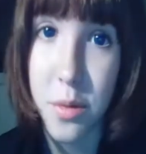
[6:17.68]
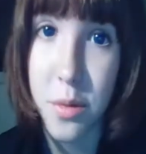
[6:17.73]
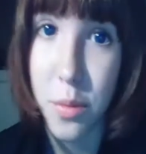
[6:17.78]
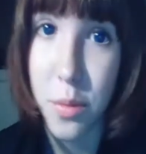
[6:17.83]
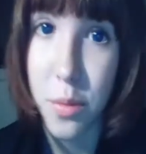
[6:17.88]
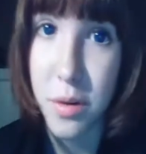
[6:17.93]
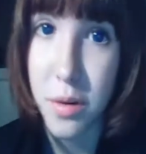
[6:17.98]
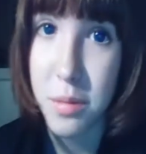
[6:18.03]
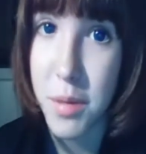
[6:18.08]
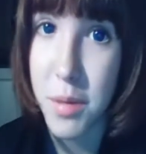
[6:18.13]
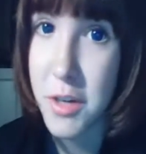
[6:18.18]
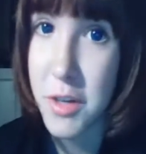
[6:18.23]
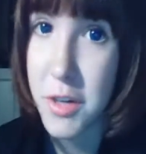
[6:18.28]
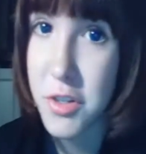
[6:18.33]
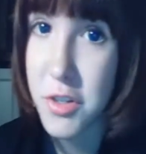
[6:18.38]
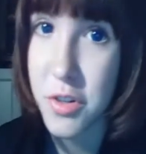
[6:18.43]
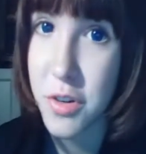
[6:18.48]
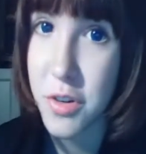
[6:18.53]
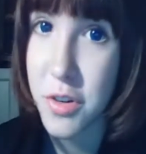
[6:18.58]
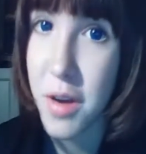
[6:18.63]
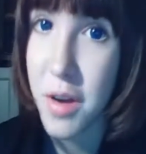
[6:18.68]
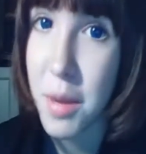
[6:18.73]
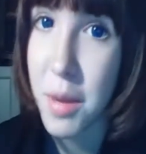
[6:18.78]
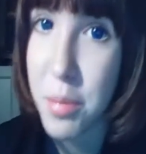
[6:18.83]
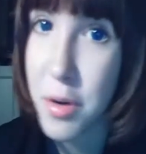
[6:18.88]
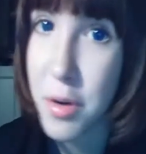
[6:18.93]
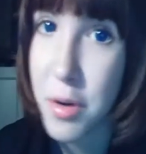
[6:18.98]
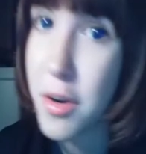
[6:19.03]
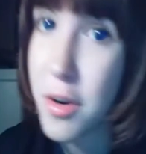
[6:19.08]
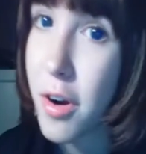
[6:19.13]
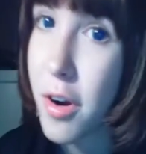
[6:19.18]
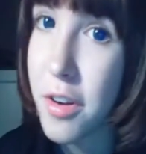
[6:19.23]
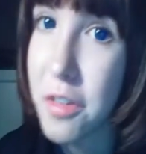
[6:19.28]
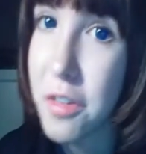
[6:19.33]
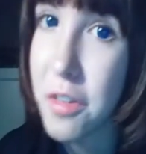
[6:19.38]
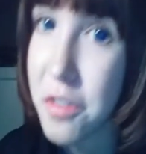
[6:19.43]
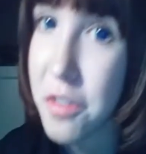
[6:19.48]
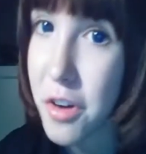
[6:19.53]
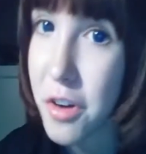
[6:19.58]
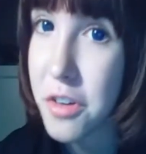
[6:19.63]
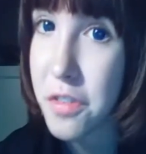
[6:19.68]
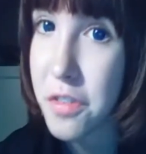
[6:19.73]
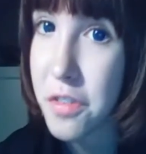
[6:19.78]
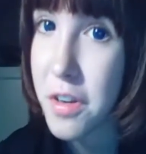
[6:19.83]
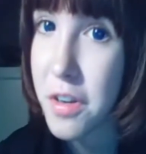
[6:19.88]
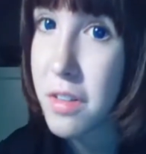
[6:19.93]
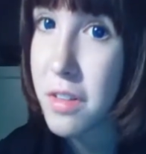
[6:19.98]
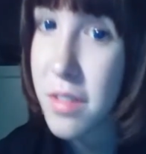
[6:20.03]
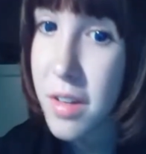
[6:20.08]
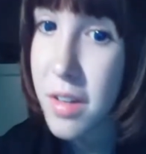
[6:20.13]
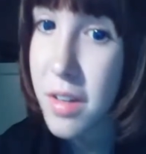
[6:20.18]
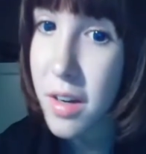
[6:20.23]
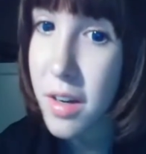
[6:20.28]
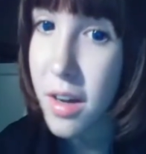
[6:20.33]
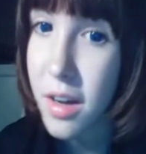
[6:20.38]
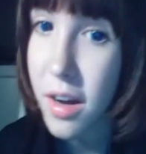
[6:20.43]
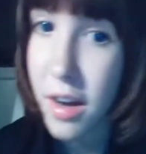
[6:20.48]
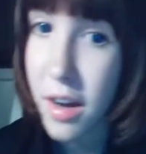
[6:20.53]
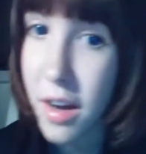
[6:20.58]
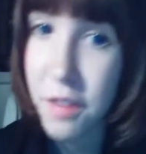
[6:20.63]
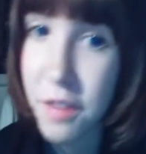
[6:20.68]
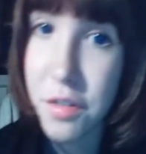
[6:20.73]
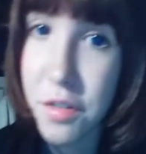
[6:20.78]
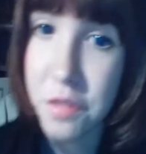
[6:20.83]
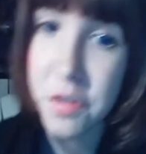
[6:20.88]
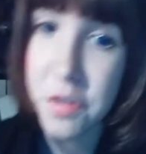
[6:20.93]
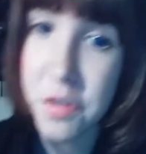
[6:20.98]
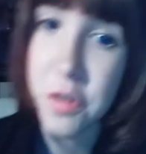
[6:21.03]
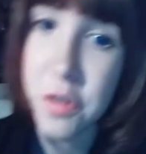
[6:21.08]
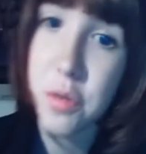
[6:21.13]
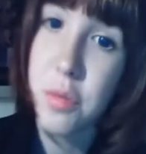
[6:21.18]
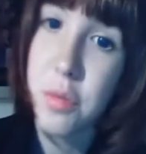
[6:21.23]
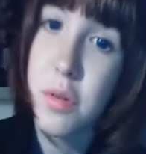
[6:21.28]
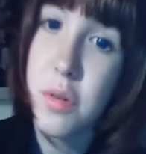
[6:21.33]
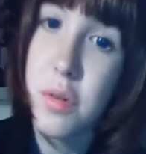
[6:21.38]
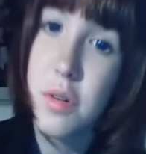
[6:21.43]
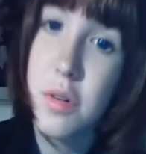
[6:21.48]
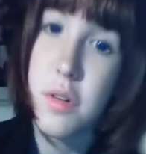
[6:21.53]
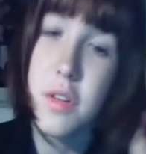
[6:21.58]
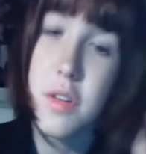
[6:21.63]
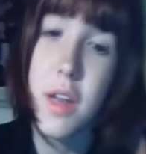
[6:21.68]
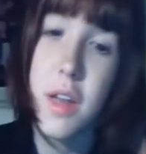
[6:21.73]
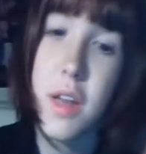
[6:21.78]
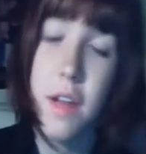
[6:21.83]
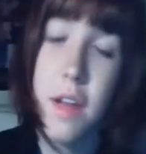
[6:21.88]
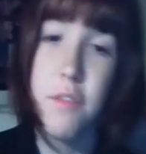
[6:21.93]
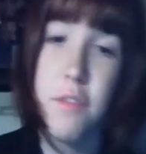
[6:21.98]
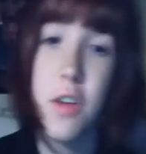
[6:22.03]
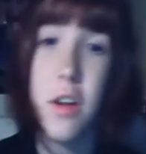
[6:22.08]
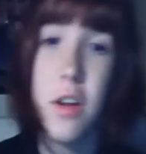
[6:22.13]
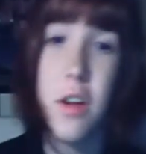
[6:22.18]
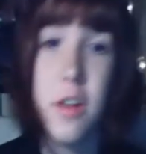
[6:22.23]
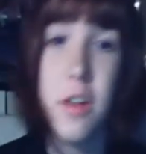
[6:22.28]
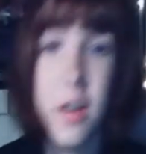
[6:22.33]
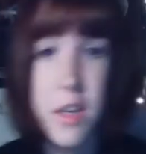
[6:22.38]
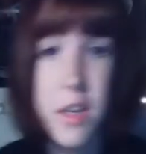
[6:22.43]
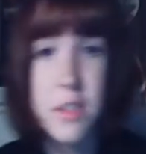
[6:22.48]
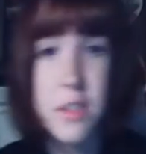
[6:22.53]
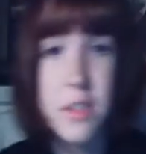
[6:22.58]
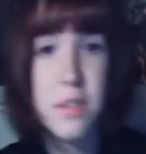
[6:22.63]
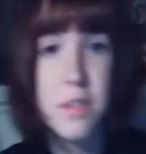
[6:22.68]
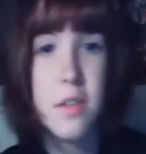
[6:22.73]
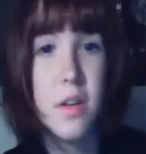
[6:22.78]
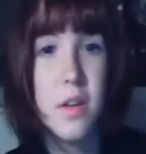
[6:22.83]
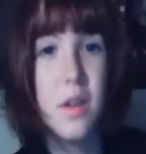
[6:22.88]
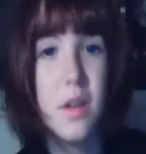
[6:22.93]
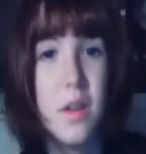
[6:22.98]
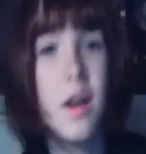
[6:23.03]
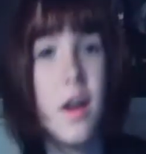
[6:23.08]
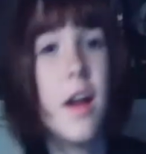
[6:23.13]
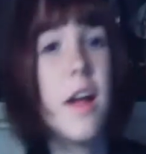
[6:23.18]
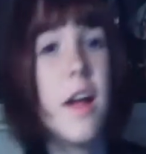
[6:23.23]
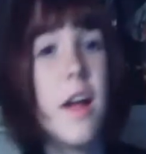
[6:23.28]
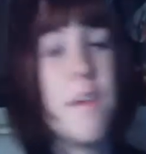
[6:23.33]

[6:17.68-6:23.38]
what picture I put on the front of it. I have a few that I've done. I have